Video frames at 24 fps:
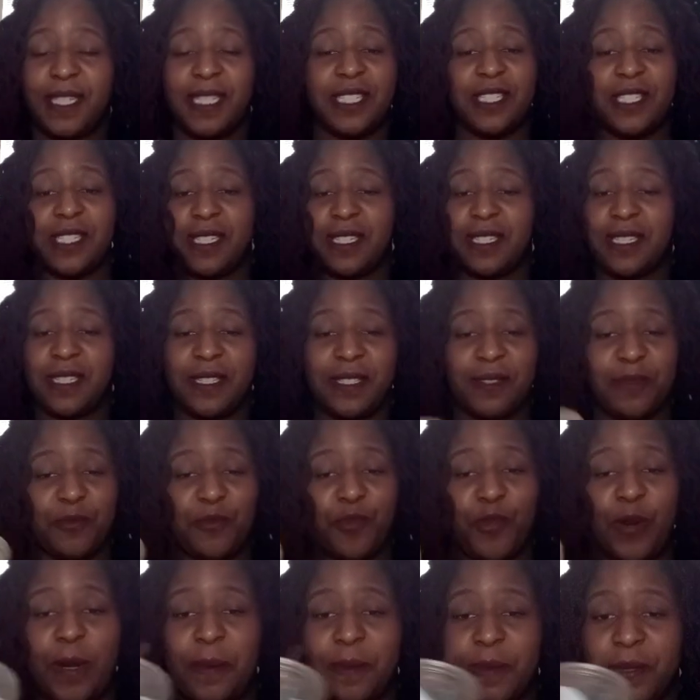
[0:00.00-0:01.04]
it just
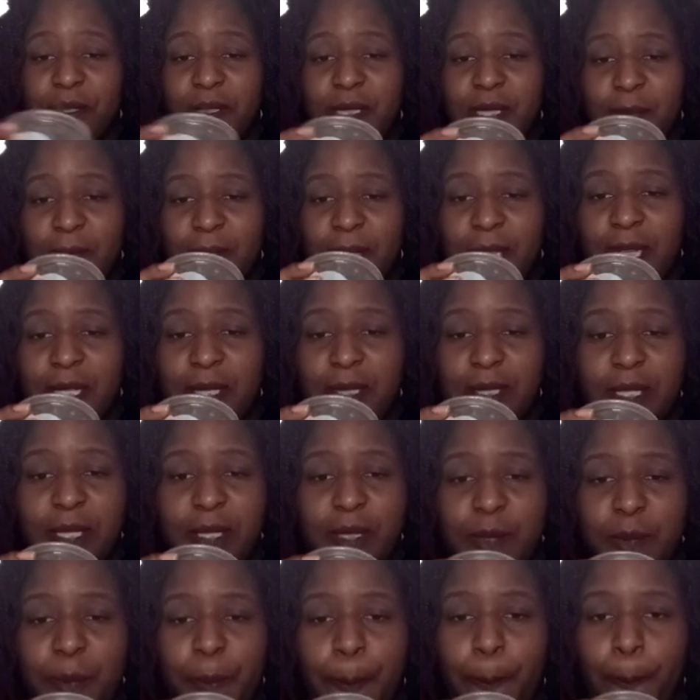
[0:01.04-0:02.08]
grumbles sometimes,
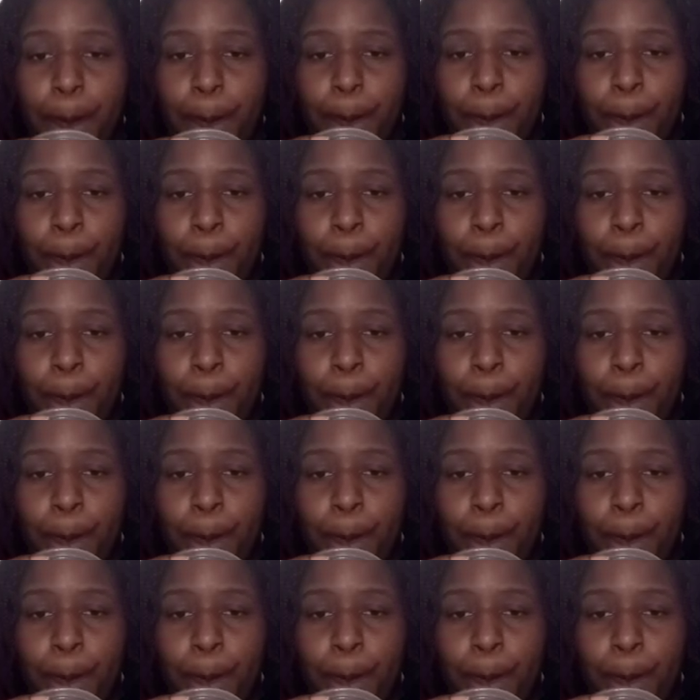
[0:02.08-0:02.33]
excuse me.